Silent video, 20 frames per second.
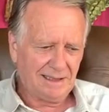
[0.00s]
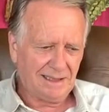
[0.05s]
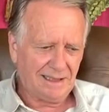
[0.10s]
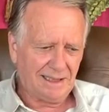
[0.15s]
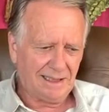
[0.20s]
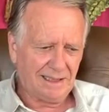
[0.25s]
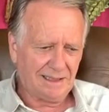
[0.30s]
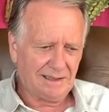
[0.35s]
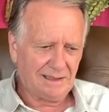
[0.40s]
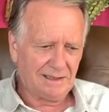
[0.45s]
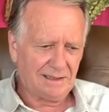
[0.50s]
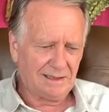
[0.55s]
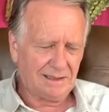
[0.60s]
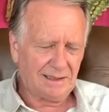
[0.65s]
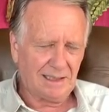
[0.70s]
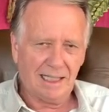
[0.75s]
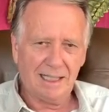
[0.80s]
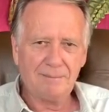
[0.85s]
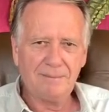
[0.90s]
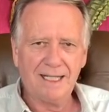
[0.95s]
And
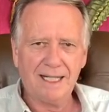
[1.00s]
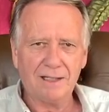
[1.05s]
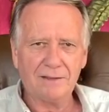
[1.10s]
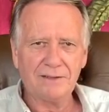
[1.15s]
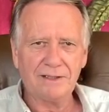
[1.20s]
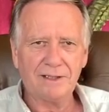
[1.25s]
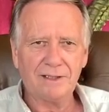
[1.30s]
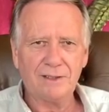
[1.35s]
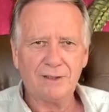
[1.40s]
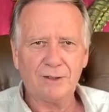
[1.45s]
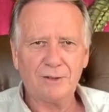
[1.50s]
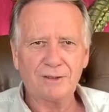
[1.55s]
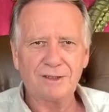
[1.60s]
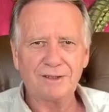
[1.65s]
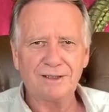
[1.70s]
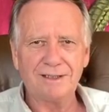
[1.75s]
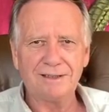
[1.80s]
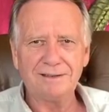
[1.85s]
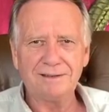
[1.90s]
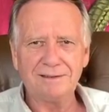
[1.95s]
uh, I'm down there in
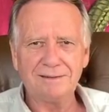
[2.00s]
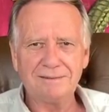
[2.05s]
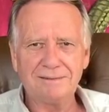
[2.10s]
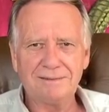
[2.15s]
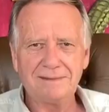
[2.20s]
Oakland,